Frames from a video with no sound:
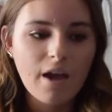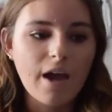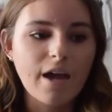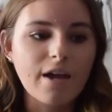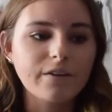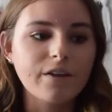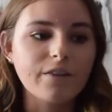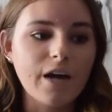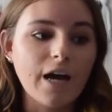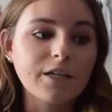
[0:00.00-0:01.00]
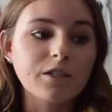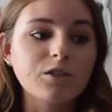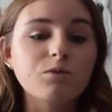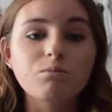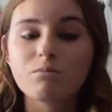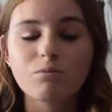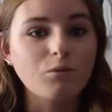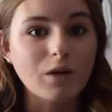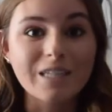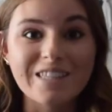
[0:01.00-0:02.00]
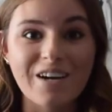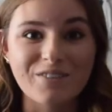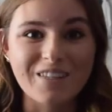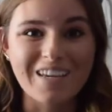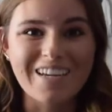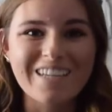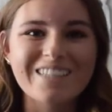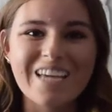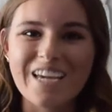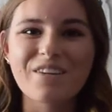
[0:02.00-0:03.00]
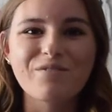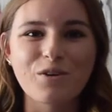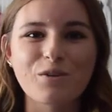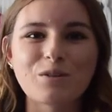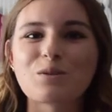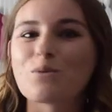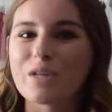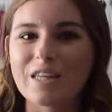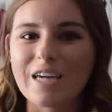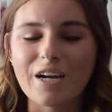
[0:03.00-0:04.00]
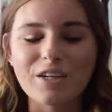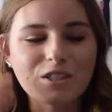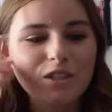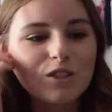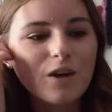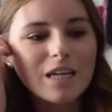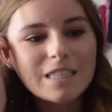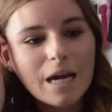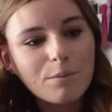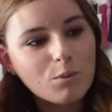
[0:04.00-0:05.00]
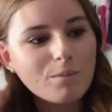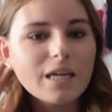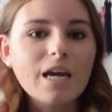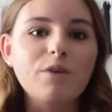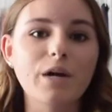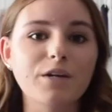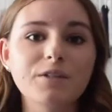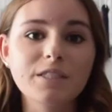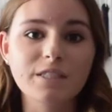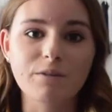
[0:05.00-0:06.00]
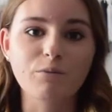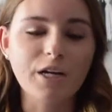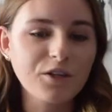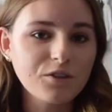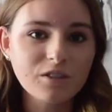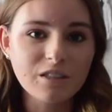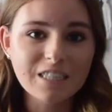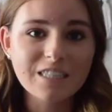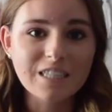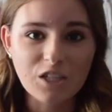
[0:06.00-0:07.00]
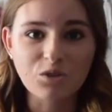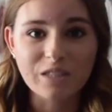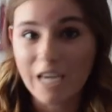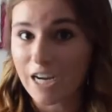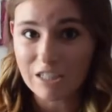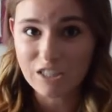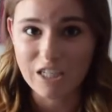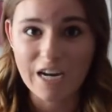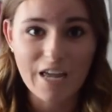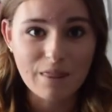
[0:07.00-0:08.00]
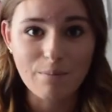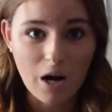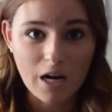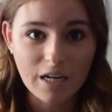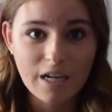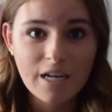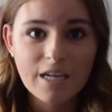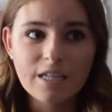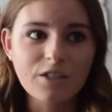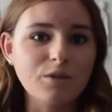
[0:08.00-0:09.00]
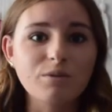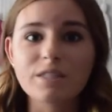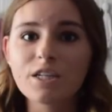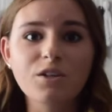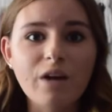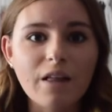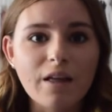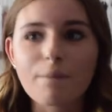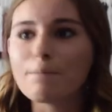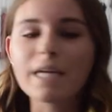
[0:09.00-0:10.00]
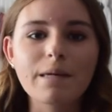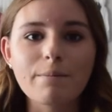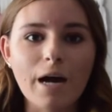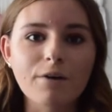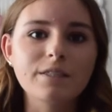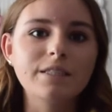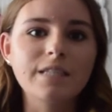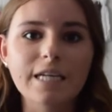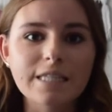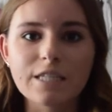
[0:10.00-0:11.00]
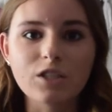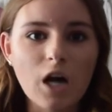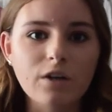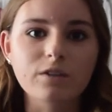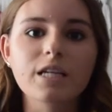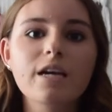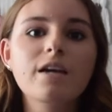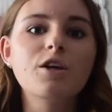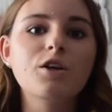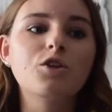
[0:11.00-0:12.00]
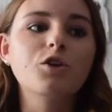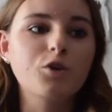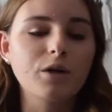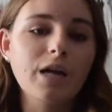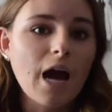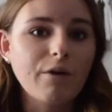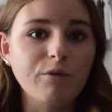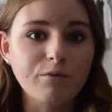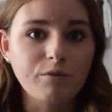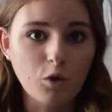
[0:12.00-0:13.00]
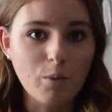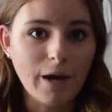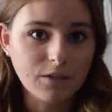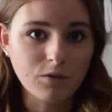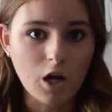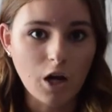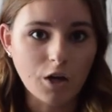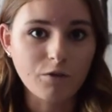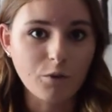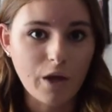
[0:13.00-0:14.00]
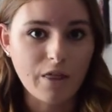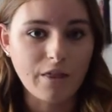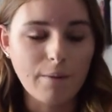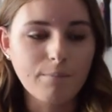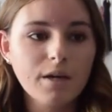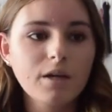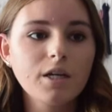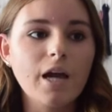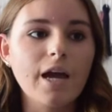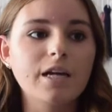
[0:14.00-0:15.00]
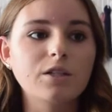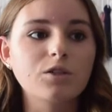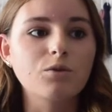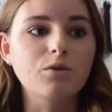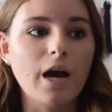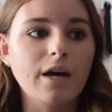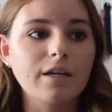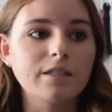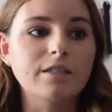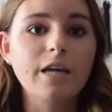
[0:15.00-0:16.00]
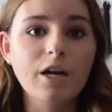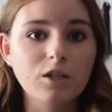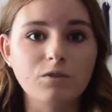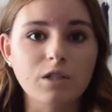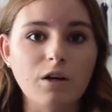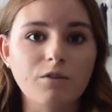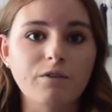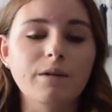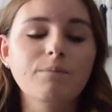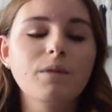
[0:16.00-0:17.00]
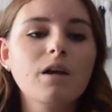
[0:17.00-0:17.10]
and that is what it sounds like, taking photos with a character. So anytime you meet a regularly scheduled character in the park, you know, Cinderella, Mickey Mouse, Daisy, Donald, they're going to have a PhotoPass photographer with them. And so that is character photography.